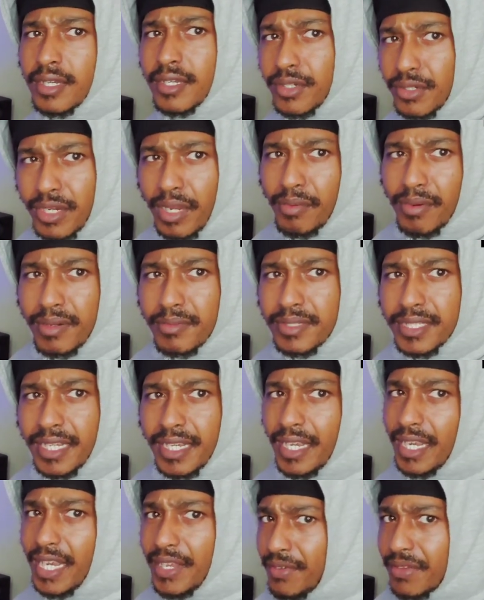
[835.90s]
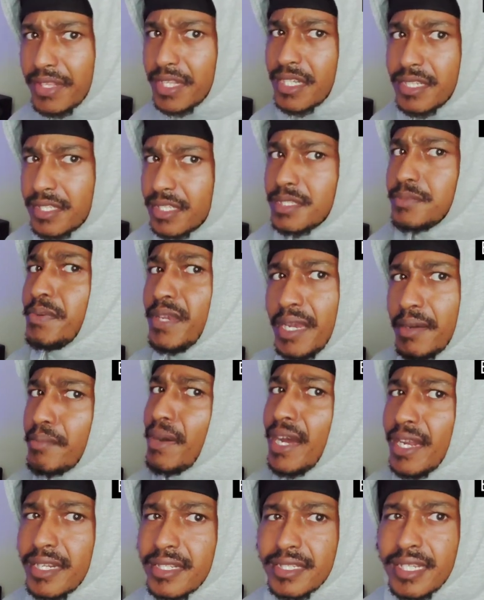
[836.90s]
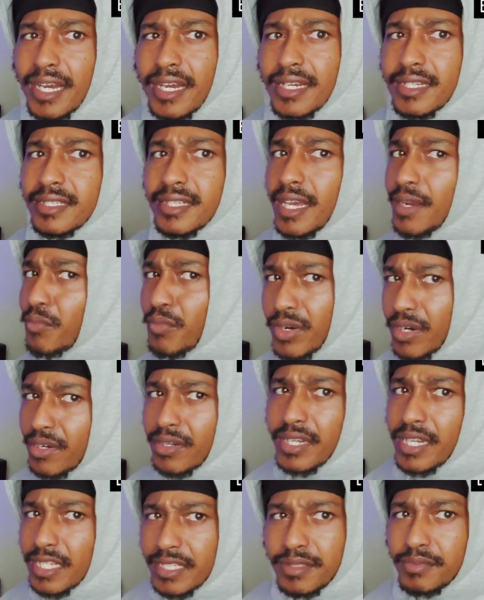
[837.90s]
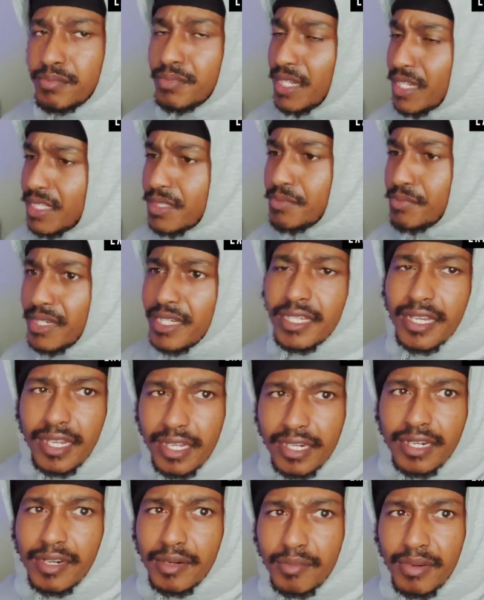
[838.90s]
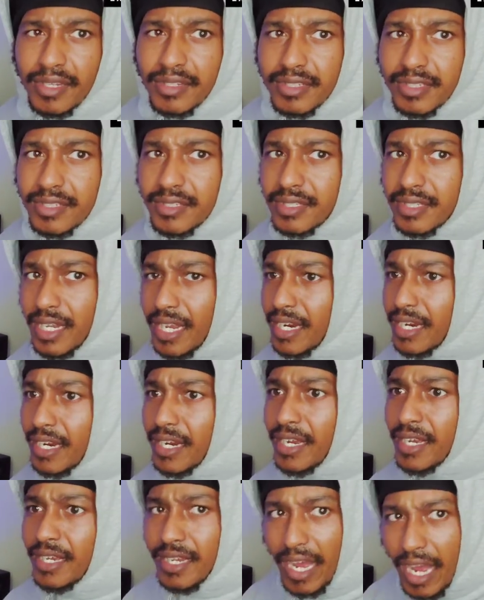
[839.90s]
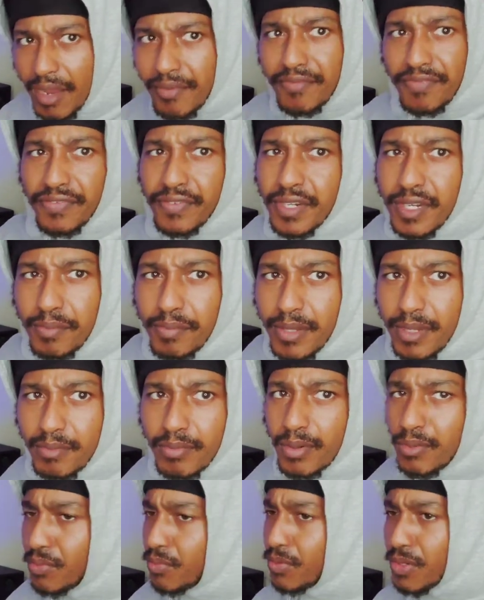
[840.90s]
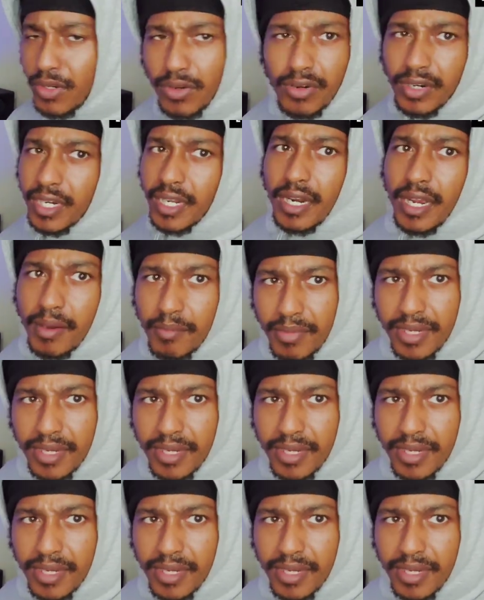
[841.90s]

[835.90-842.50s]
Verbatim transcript: you get what I'm saying? Even this is being monetized. Like, let's be clear about this. Like, I'm for the people. We're going to get our